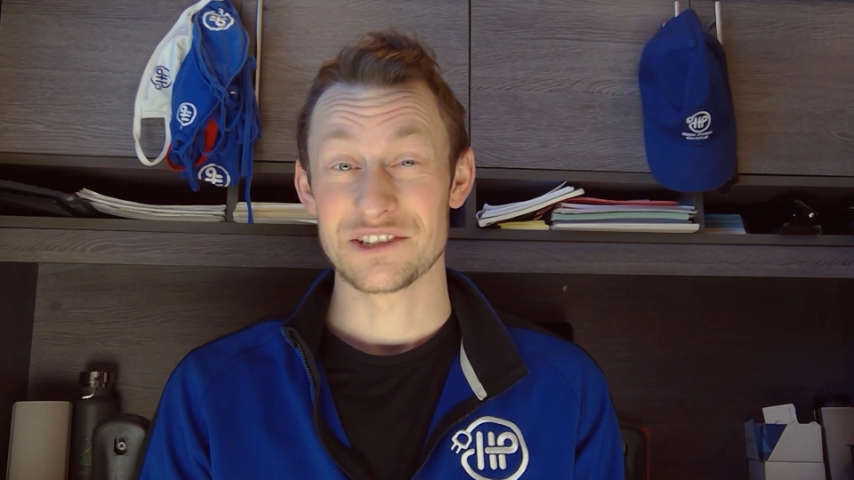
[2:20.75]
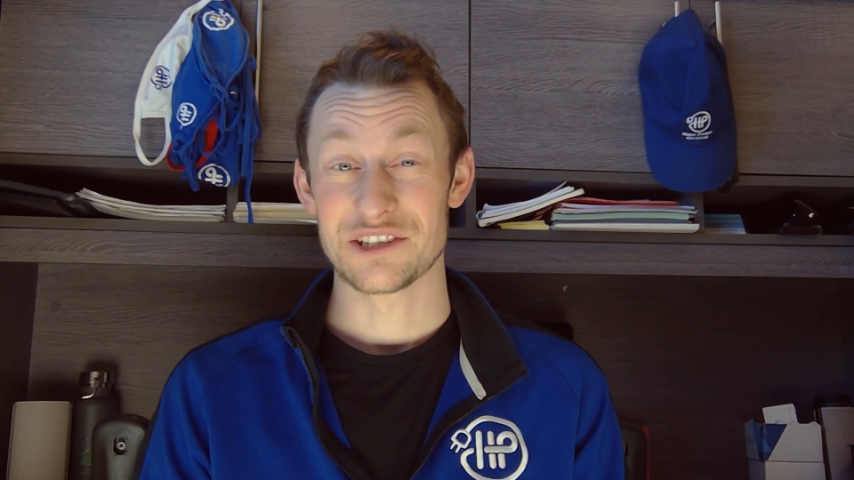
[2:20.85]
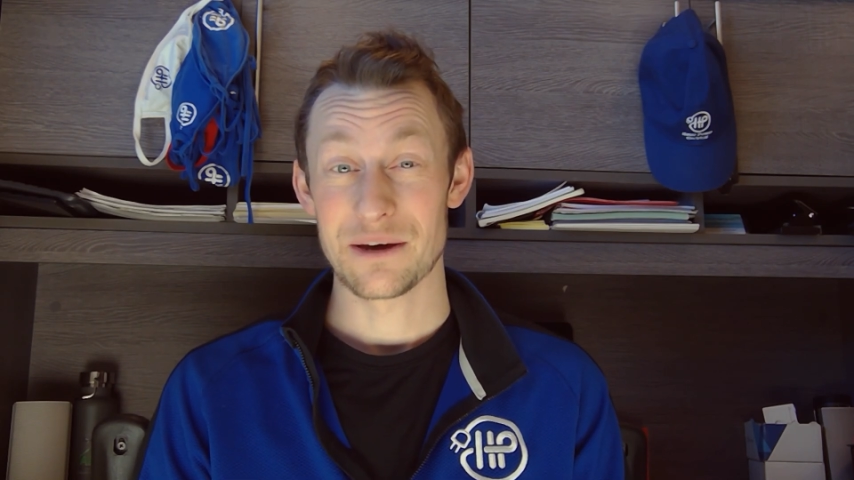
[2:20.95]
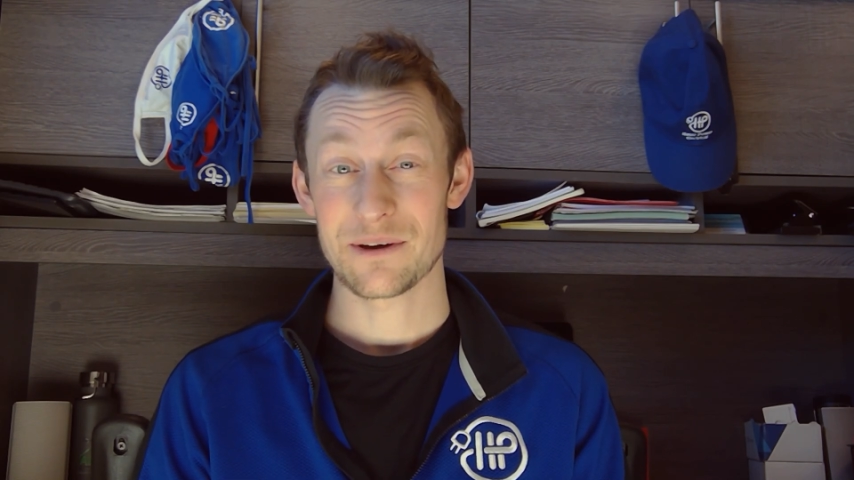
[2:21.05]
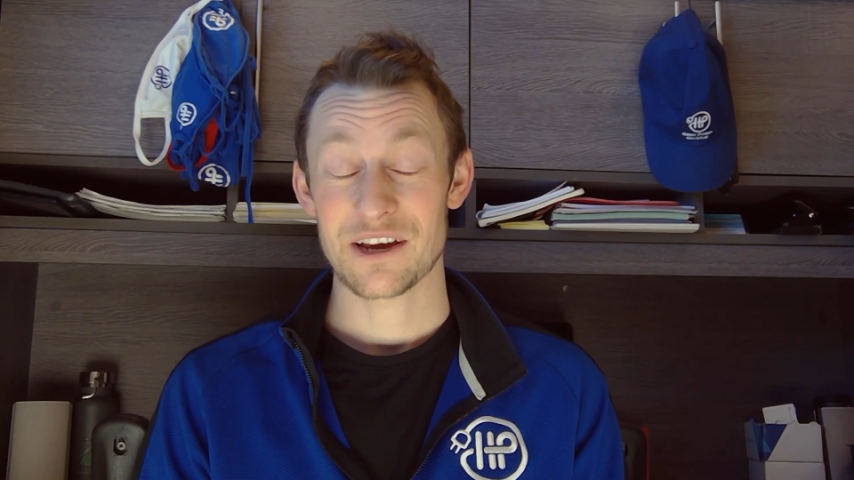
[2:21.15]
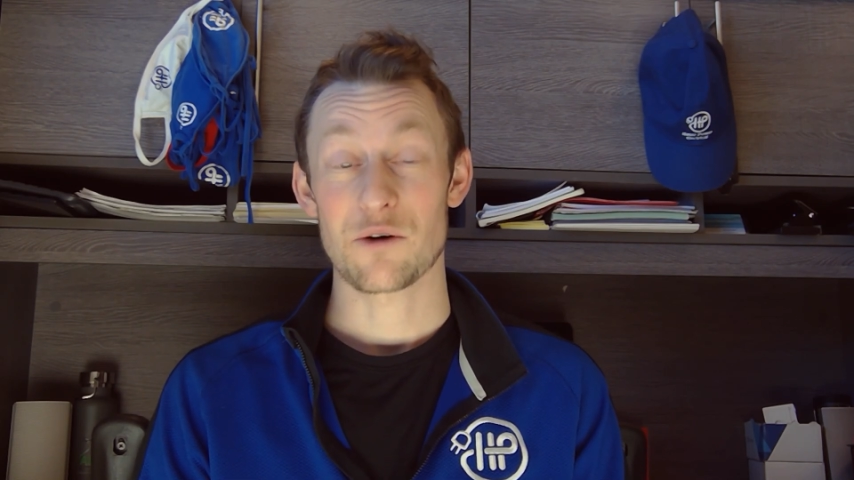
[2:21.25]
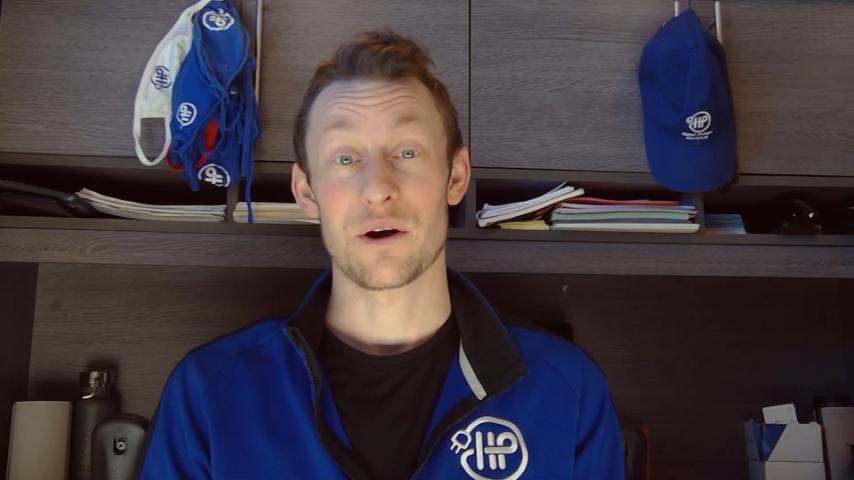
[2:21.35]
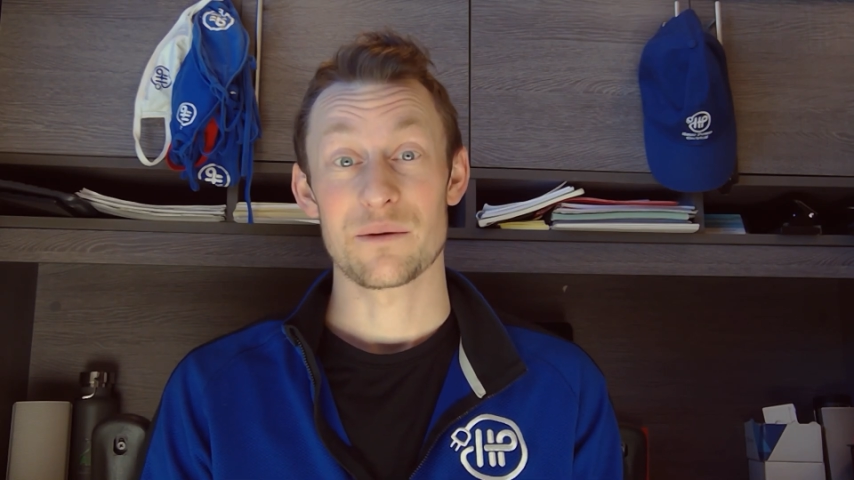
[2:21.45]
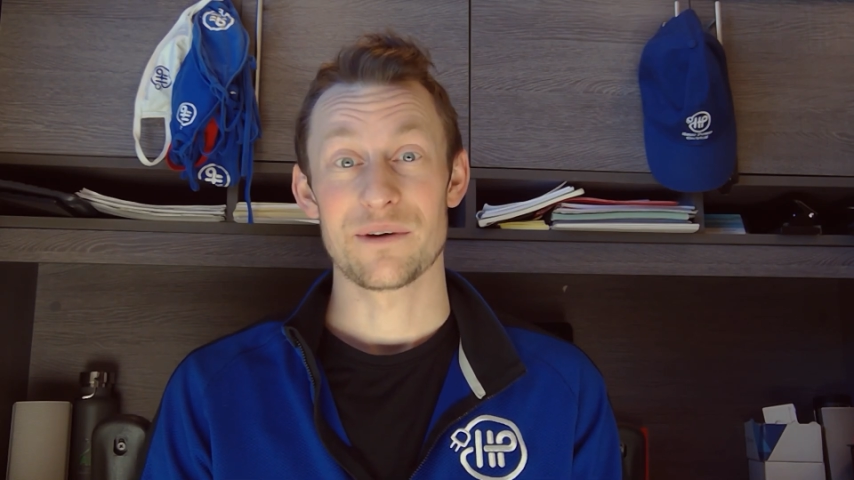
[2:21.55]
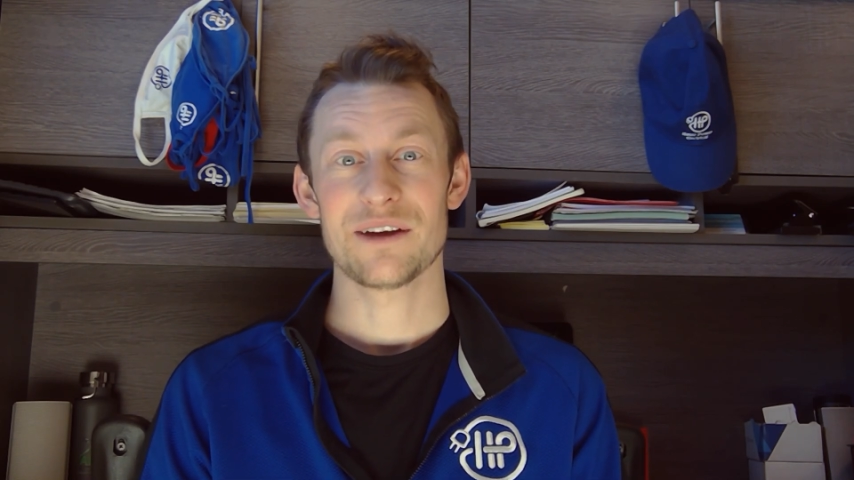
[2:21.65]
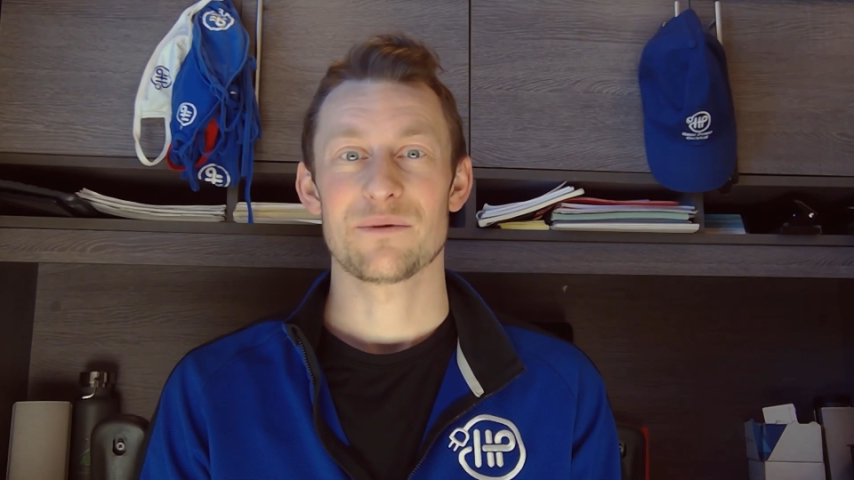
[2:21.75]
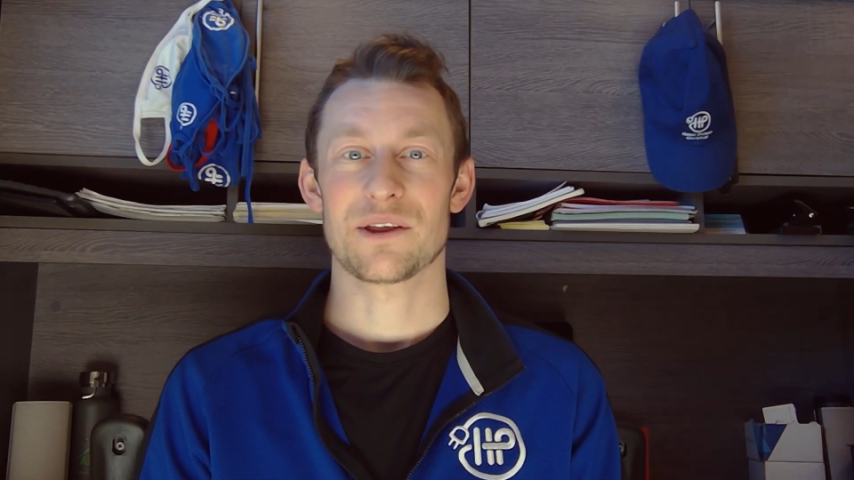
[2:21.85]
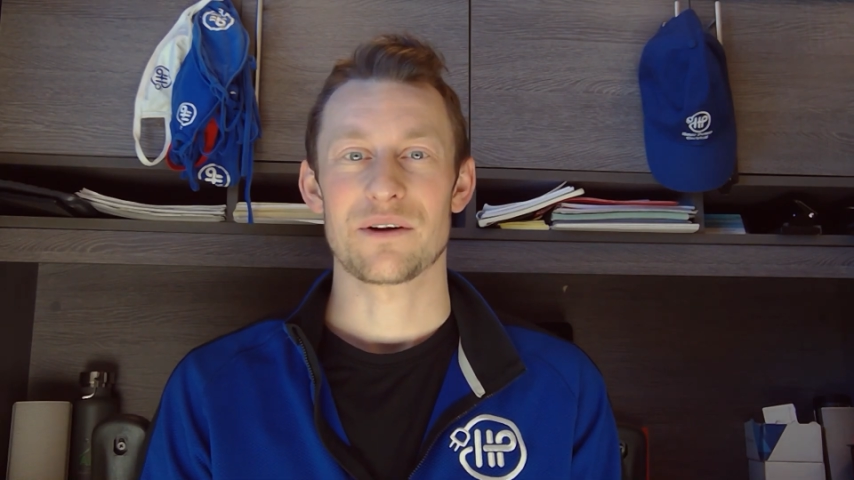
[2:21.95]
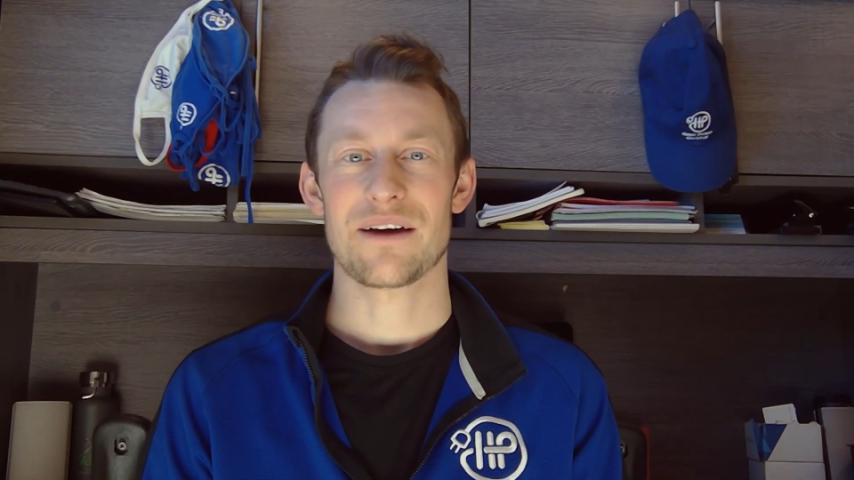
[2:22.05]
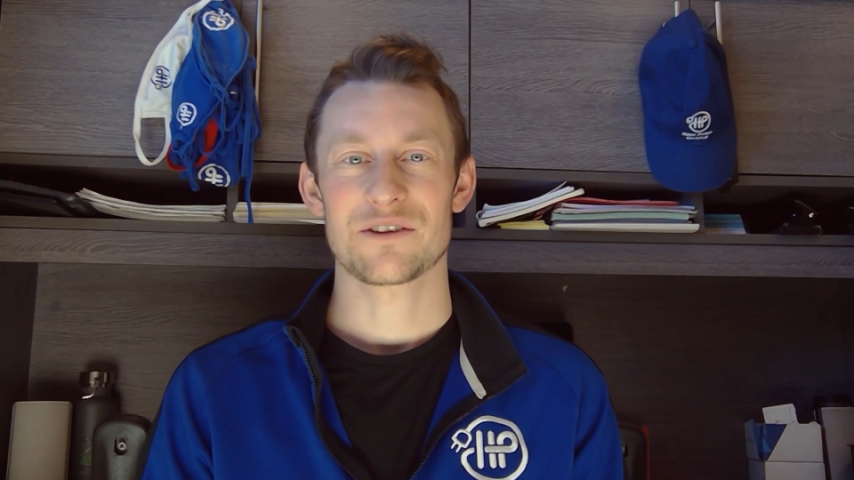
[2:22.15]
dimming quite a bit
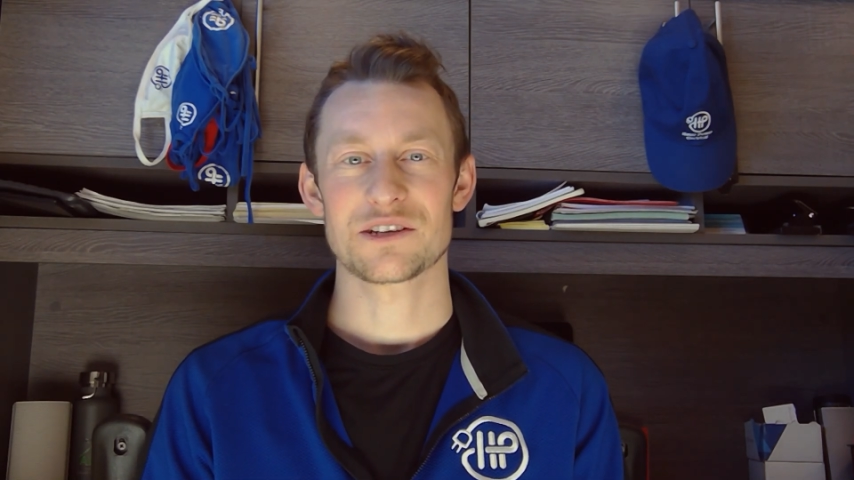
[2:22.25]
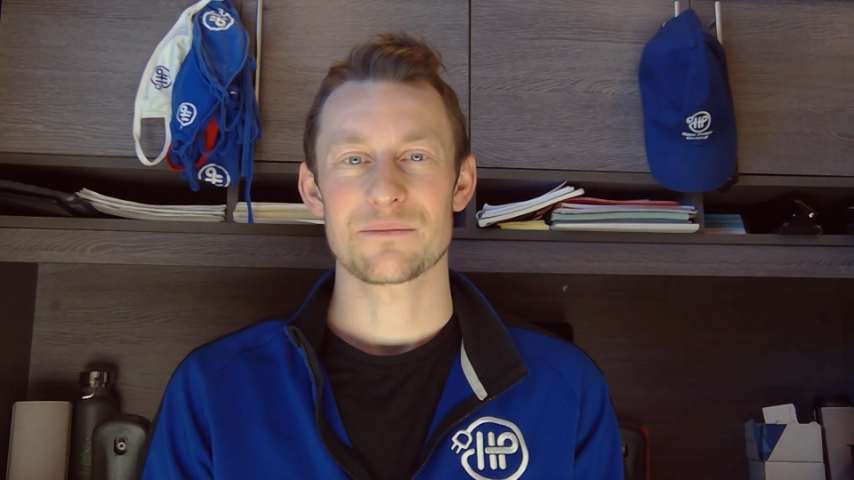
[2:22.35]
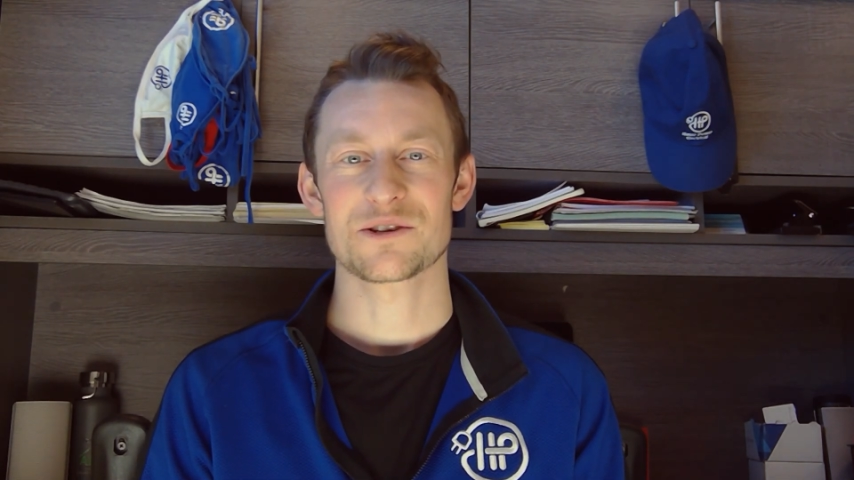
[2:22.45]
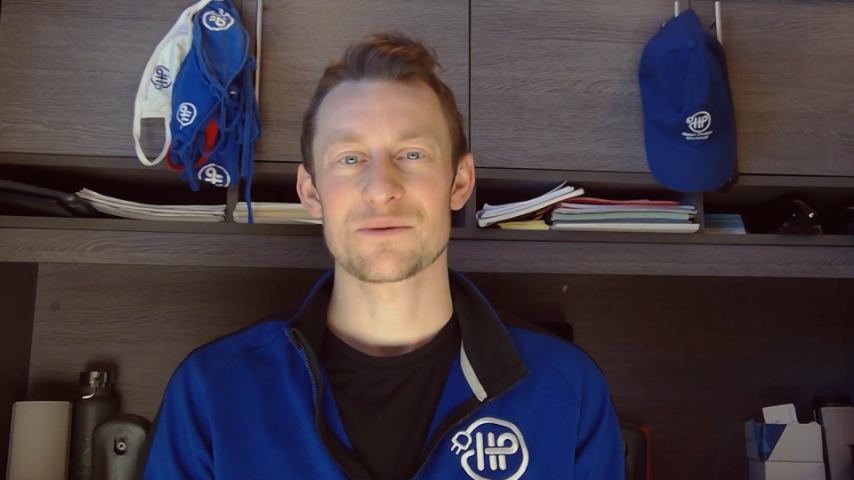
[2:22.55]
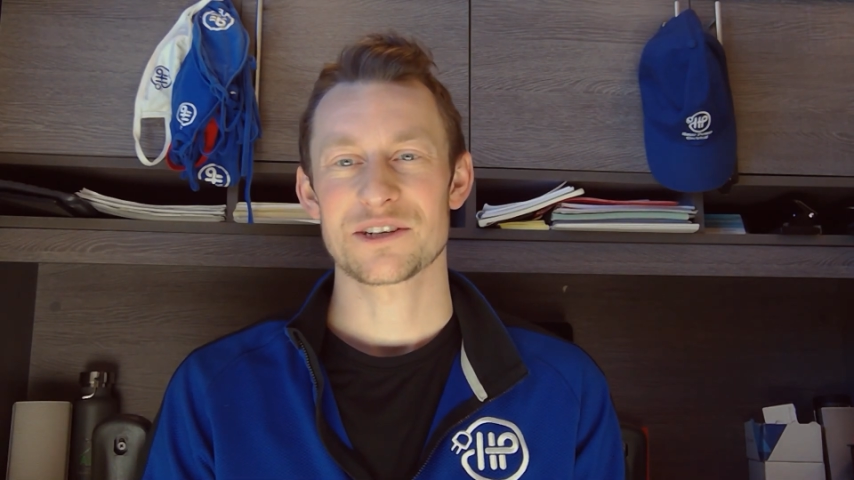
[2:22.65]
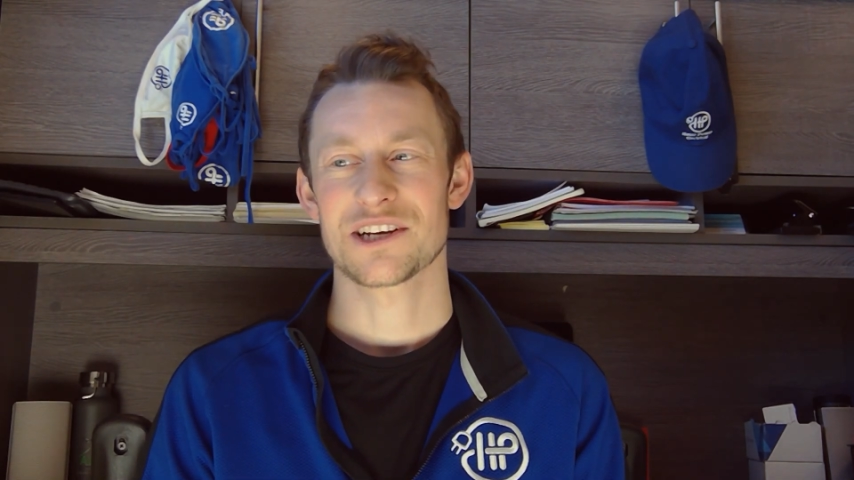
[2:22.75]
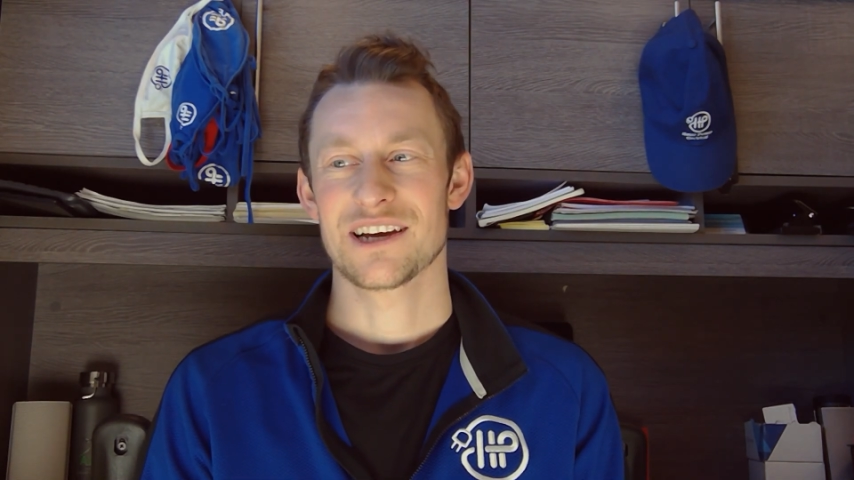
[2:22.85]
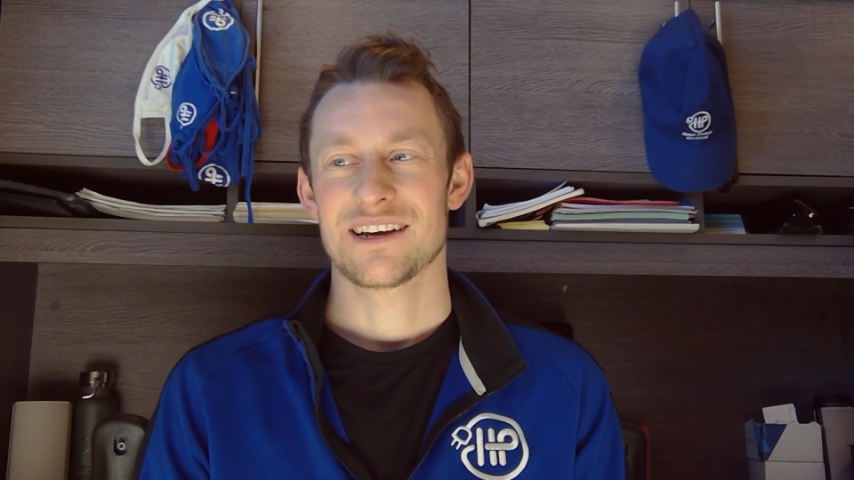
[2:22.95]
without having a dimmer switch,